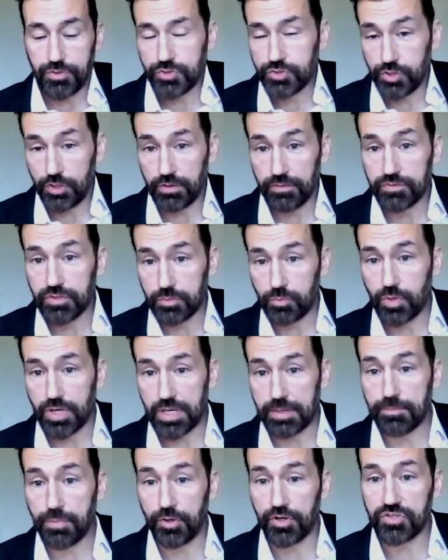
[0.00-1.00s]
served and
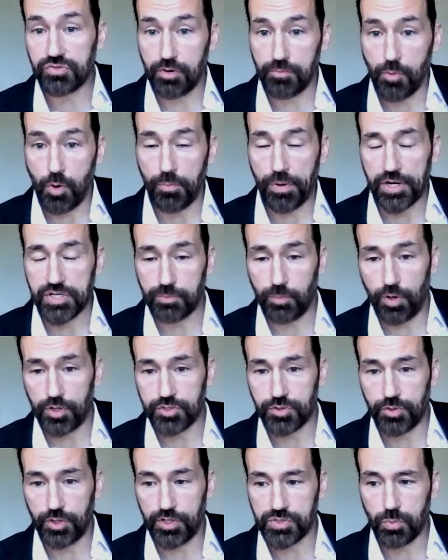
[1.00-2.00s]
reimbursed for remote patient
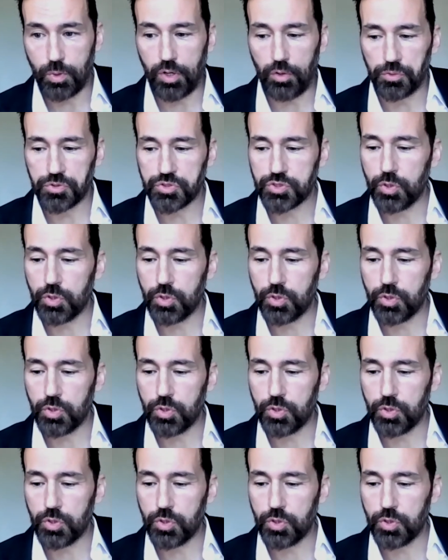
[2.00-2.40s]
monitoring as well.